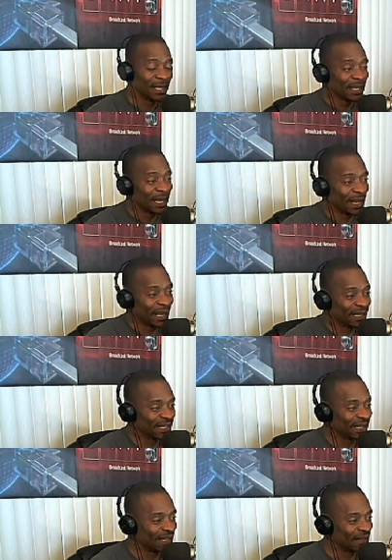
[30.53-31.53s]
And oh,
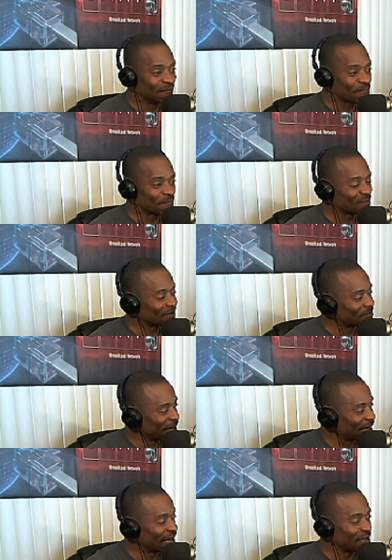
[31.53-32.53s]
uh, bless you
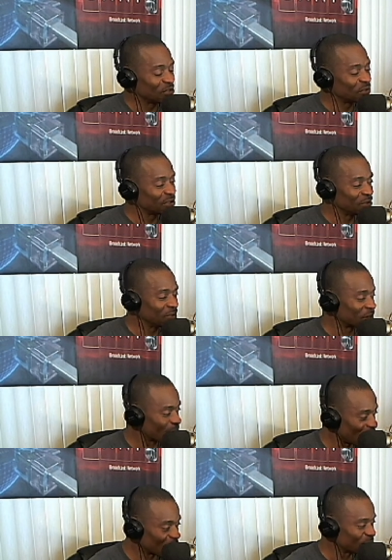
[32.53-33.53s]
man, you, you, you
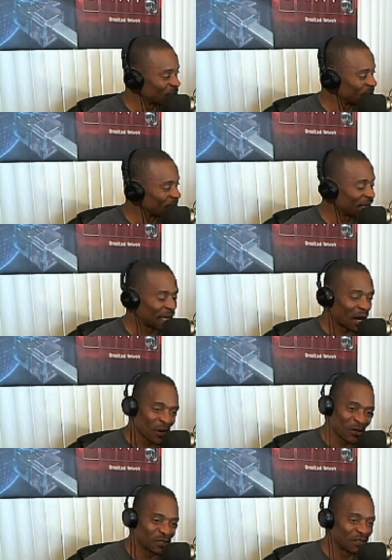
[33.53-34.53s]
called me, man. I
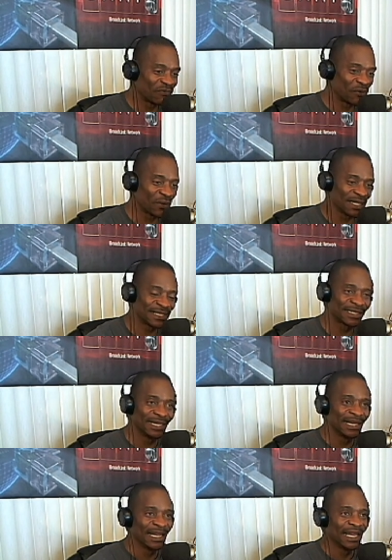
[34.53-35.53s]
heard your voice.
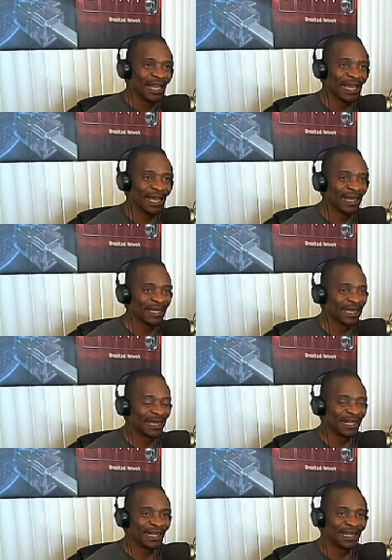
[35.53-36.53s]
And
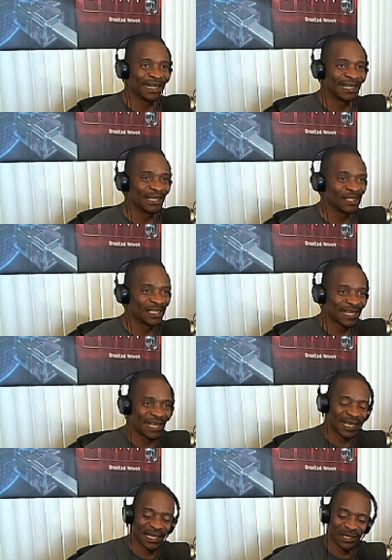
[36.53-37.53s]
uh, uh, you said
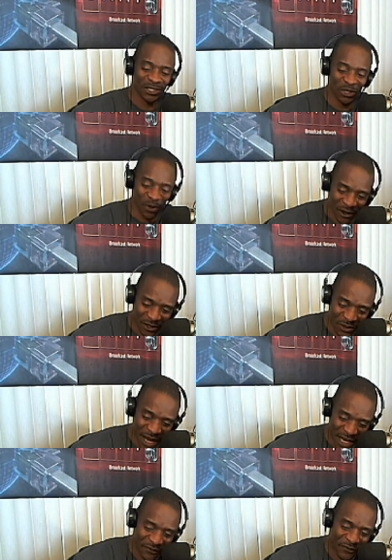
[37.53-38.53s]
that, you know, you
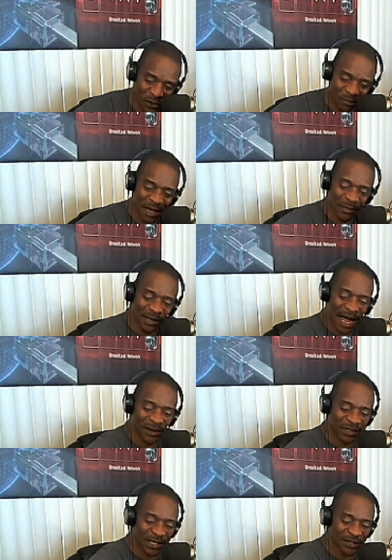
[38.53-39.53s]
had a few people
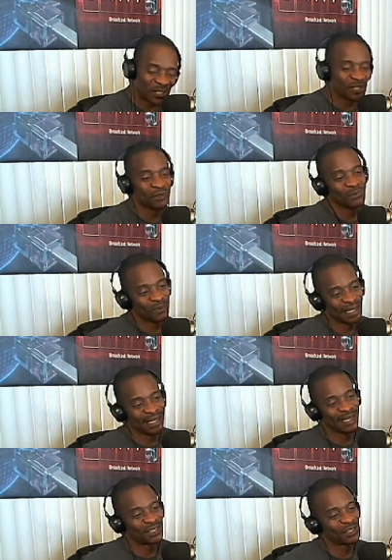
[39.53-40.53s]
out there tuned
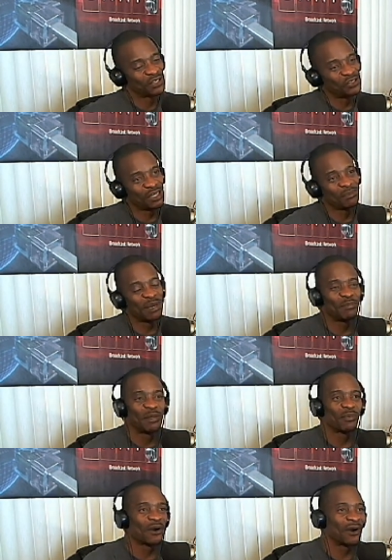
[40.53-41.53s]
in to the GMAP
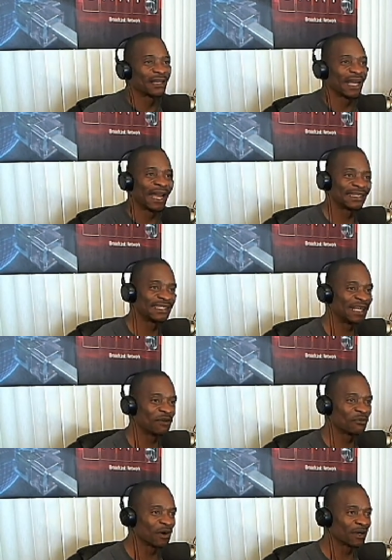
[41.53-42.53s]
broadcast
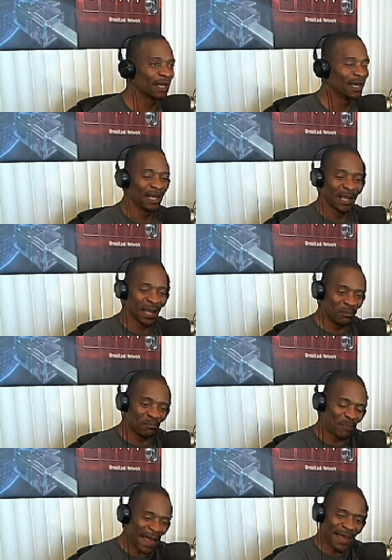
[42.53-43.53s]
network. And
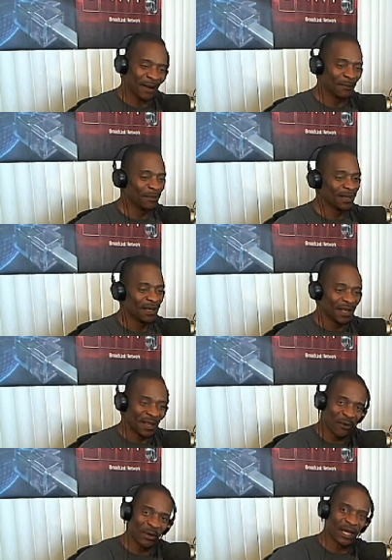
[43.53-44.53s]
bam,
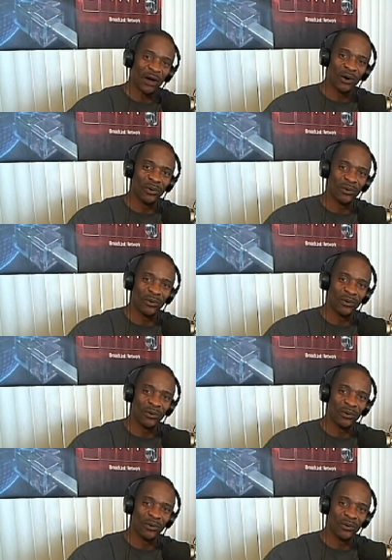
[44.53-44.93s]
there we go.